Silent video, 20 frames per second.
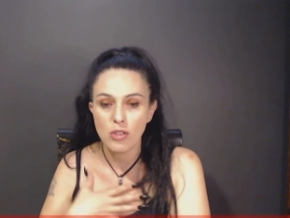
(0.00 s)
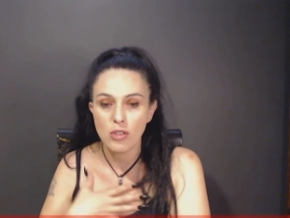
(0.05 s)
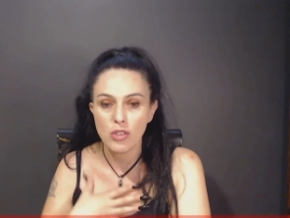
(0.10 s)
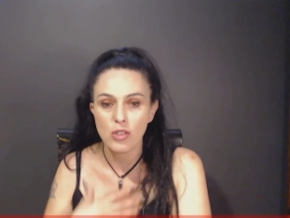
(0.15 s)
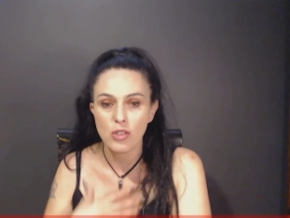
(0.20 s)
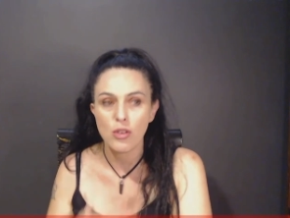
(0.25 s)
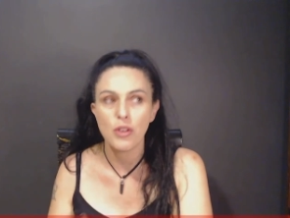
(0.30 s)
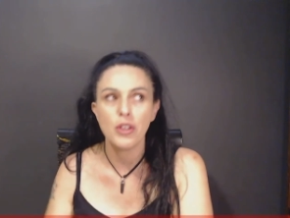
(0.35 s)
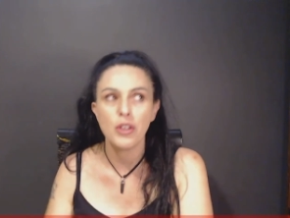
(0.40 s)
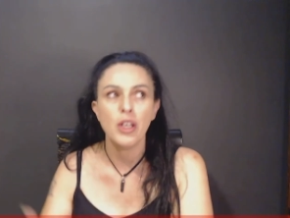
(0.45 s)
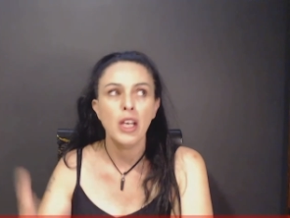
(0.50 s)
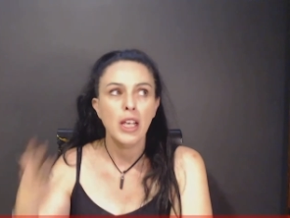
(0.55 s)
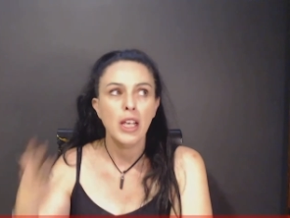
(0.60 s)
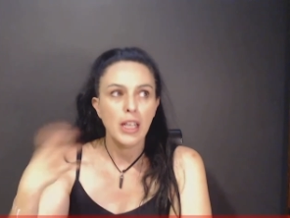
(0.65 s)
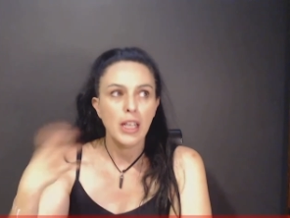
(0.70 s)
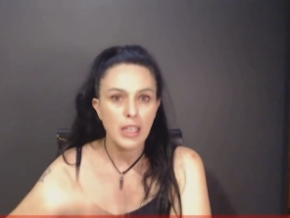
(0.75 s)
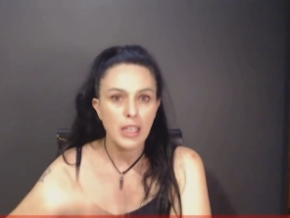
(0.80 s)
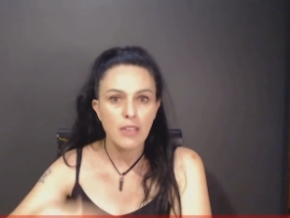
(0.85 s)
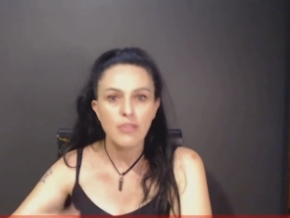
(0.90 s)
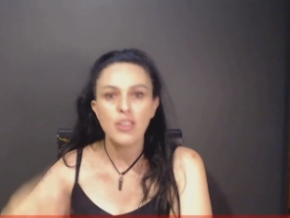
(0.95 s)
So
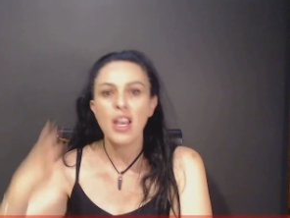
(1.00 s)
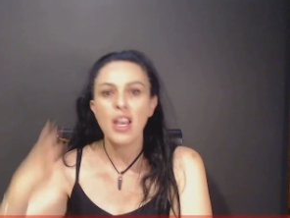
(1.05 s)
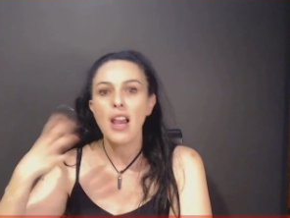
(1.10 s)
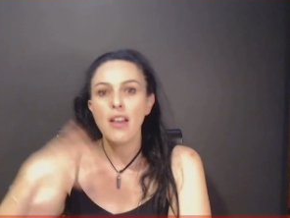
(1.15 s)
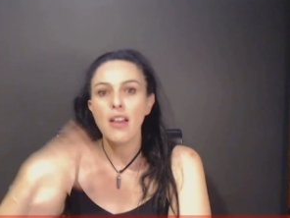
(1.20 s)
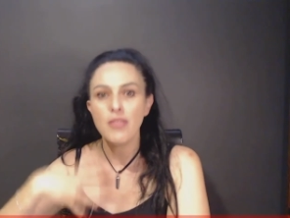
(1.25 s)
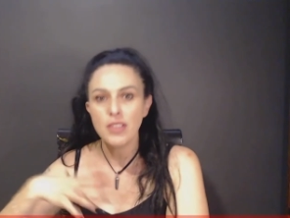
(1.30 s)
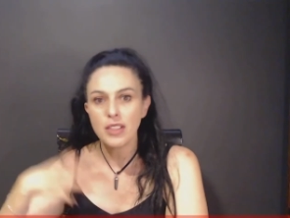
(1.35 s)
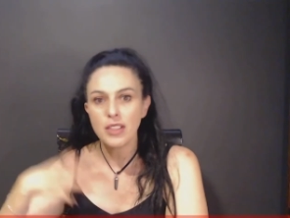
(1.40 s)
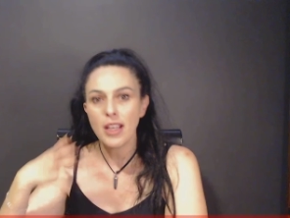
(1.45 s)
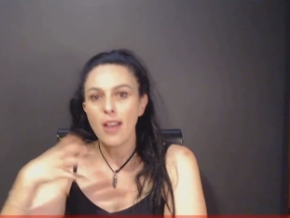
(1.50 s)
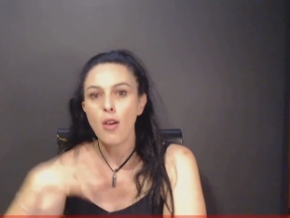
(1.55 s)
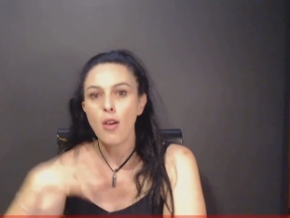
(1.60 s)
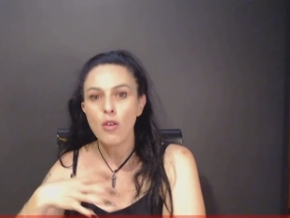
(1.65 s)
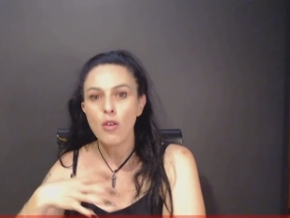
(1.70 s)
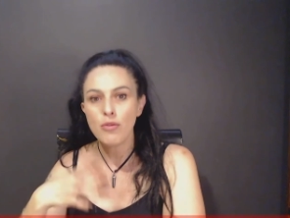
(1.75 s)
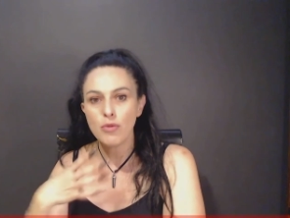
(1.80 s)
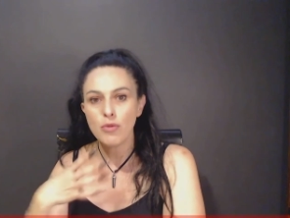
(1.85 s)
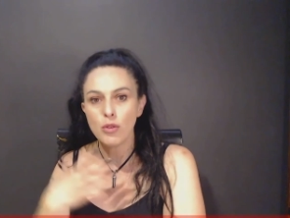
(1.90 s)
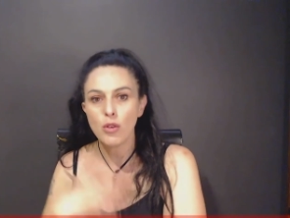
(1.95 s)
if you're having that
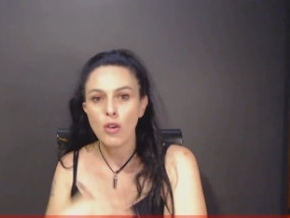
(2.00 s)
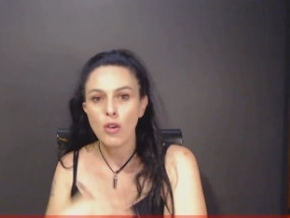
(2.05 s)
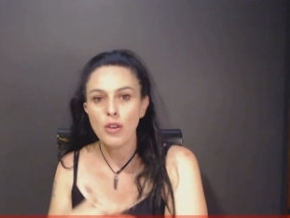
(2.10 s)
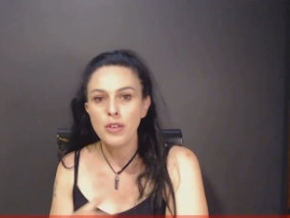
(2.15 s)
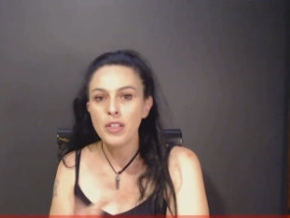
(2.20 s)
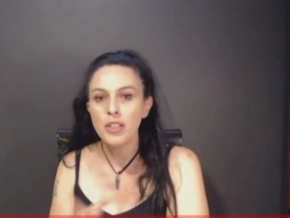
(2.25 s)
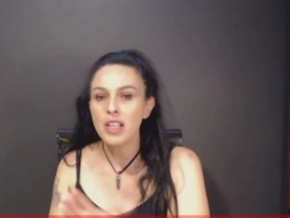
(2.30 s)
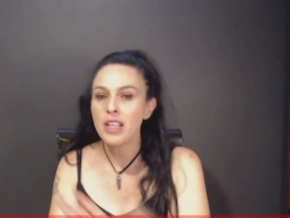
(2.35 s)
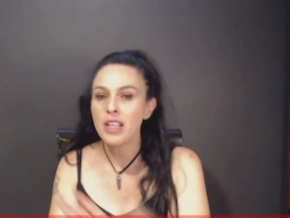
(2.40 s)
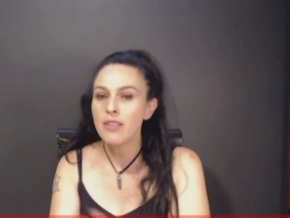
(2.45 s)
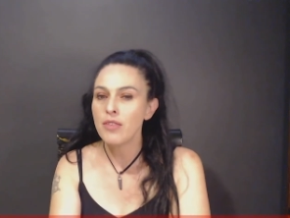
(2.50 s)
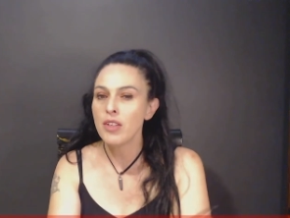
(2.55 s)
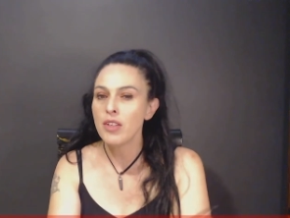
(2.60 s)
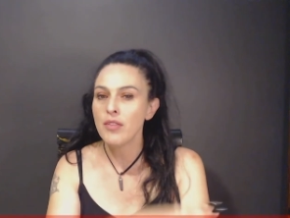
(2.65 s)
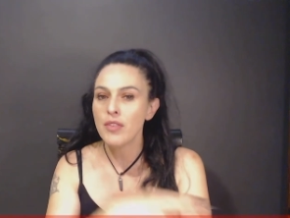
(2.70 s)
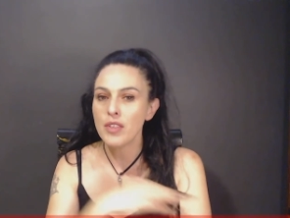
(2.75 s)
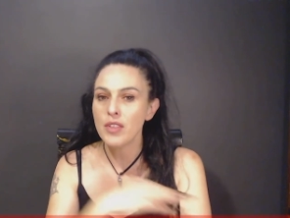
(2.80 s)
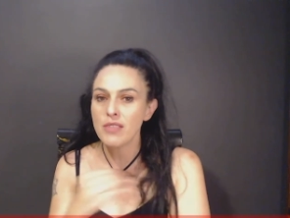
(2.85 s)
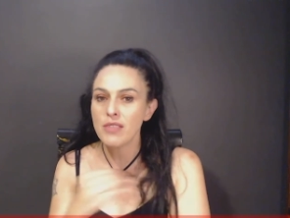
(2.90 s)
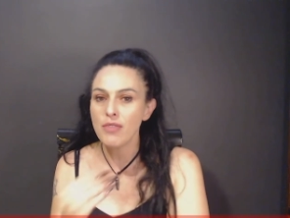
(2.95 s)
overload, even
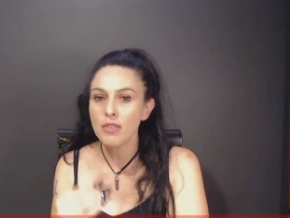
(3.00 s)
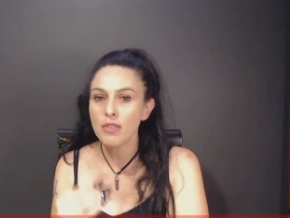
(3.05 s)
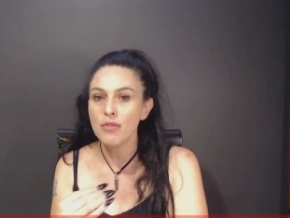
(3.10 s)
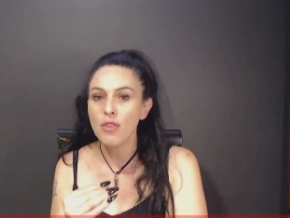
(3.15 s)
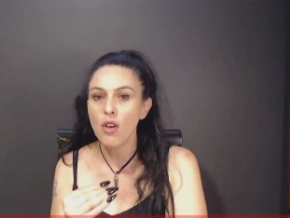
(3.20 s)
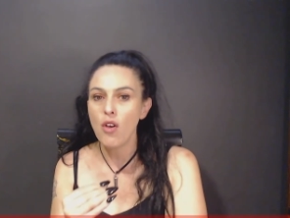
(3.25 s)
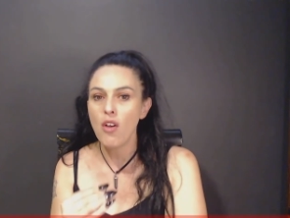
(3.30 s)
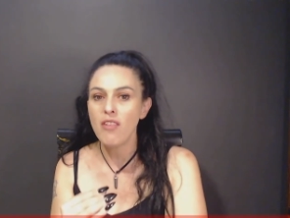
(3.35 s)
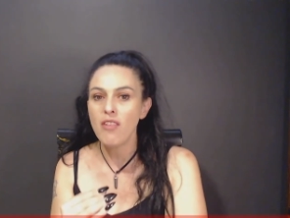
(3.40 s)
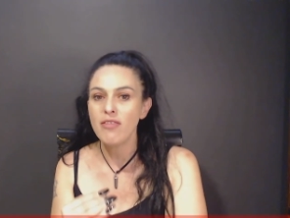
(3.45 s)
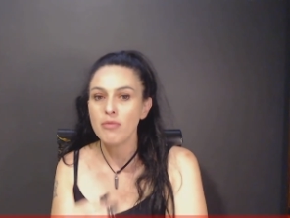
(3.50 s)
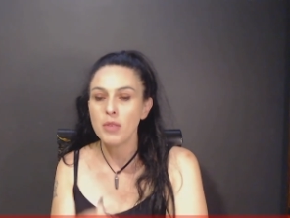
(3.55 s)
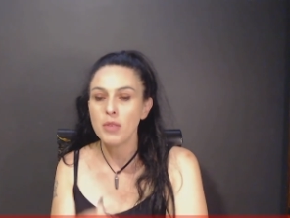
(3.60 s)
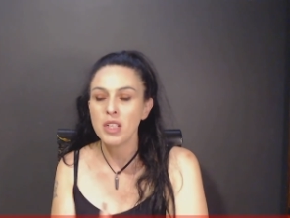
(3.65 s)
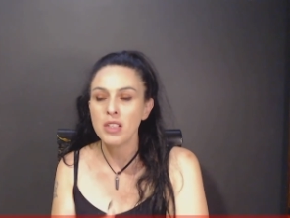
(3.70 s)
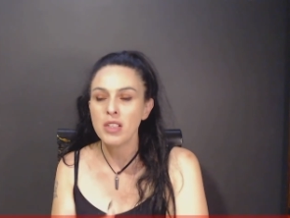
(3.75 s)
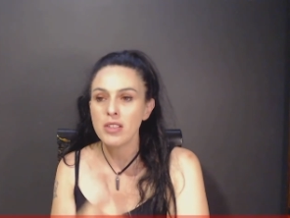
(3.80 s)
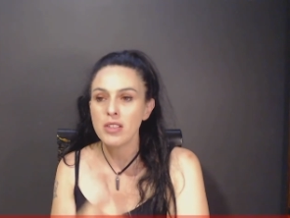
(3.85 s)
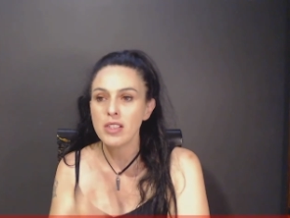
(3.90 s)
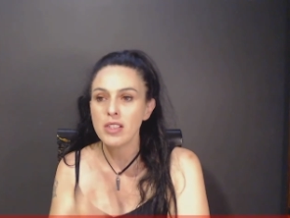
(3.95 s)
if it's for five
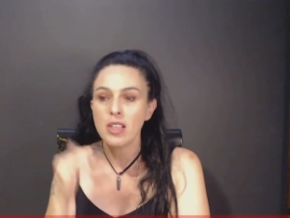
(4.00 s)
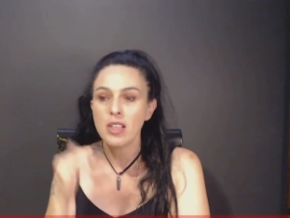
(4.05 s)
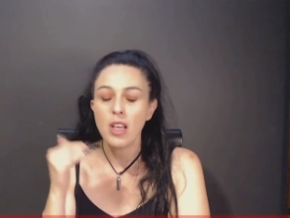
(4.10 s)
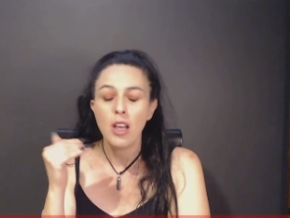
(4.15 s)
minutes,